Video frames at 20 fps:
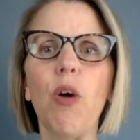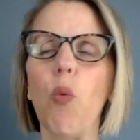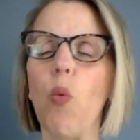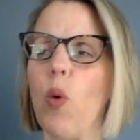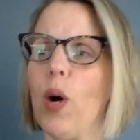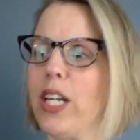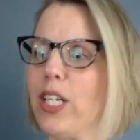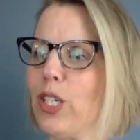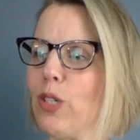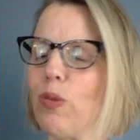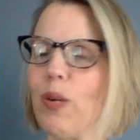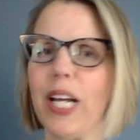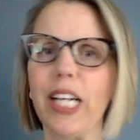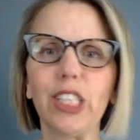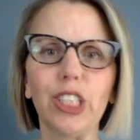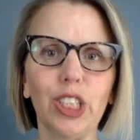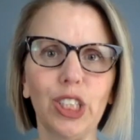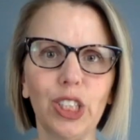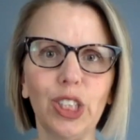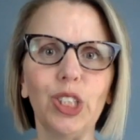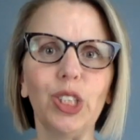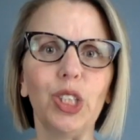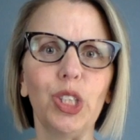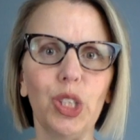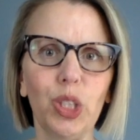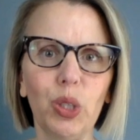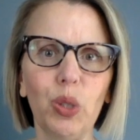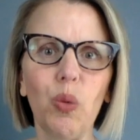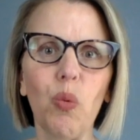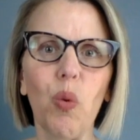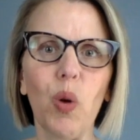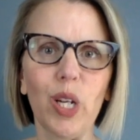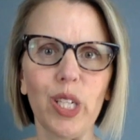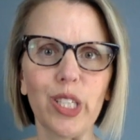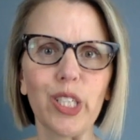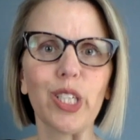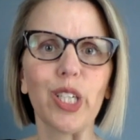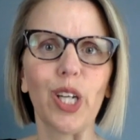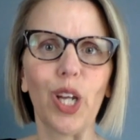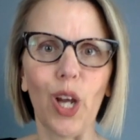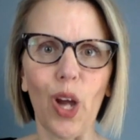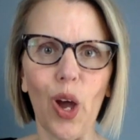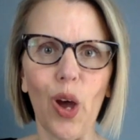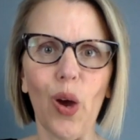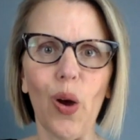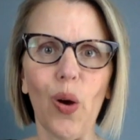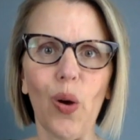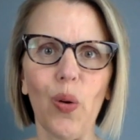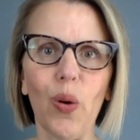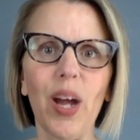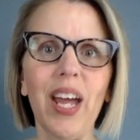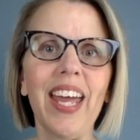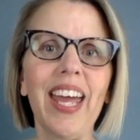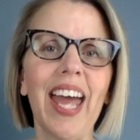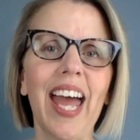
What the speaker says: What direction do you want to go